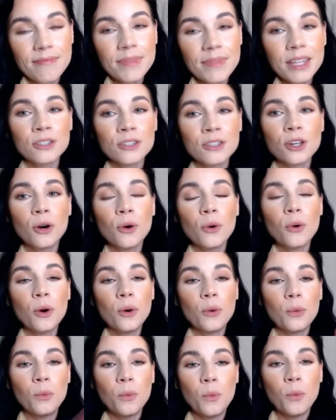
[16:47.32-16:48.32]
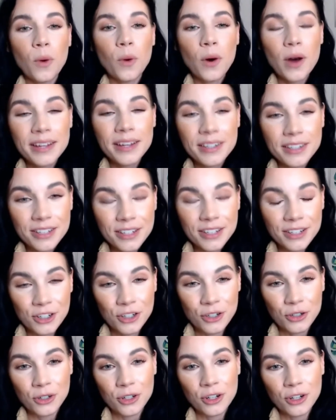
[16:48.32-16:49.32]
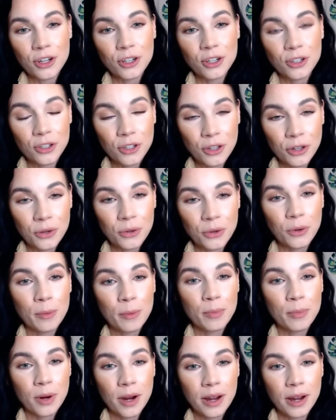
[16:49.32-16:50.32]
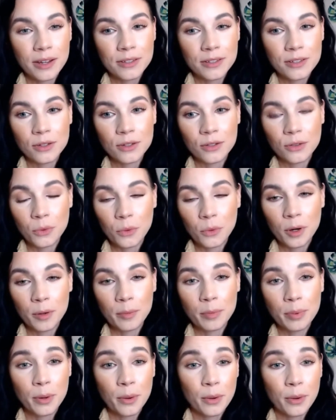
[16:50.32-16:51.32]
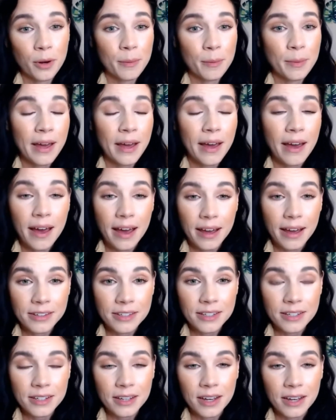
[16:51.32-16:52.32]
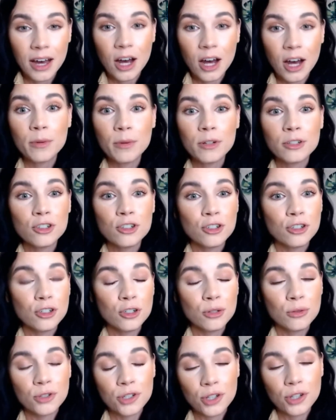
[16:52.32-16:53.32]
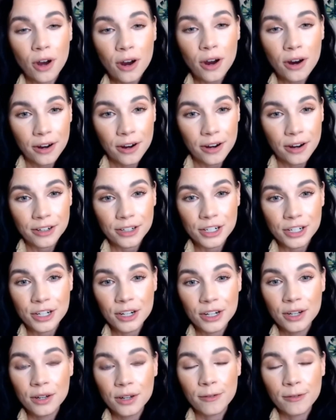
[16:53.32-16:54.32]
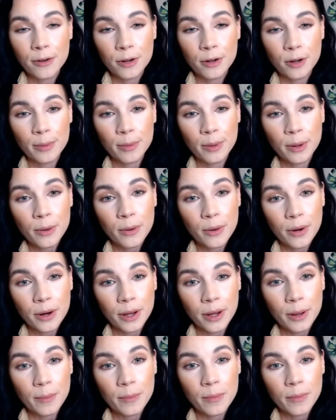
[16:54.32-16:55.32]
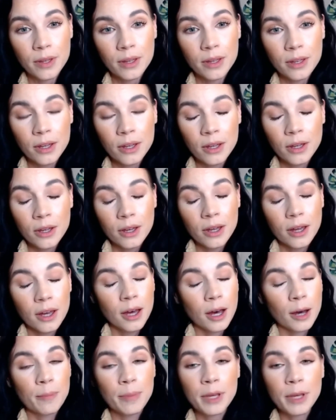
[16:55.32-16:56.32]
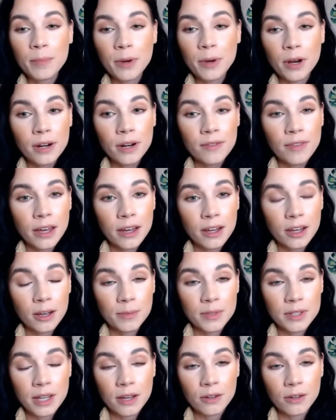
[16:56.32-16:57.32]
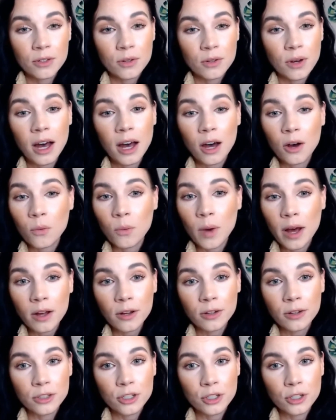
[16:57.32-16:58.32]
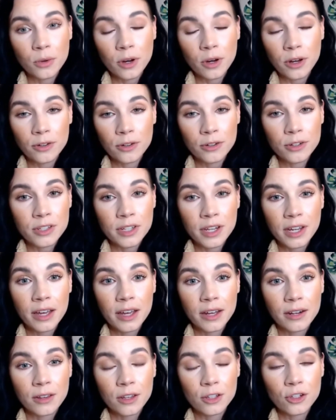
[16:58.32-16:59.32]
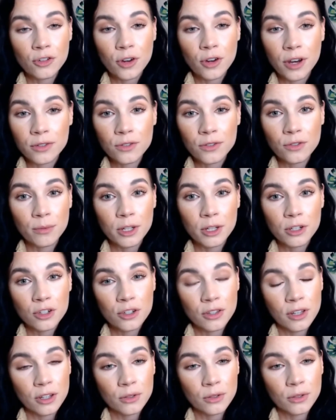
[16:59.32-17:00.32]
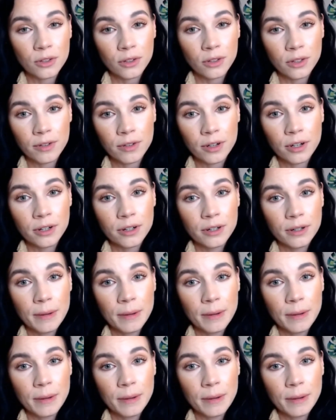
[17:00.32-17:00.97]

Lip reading: So what should you price your program at? How much should you charge for your program? A big part of that comes down to how well do you understand the transformation that you deliver,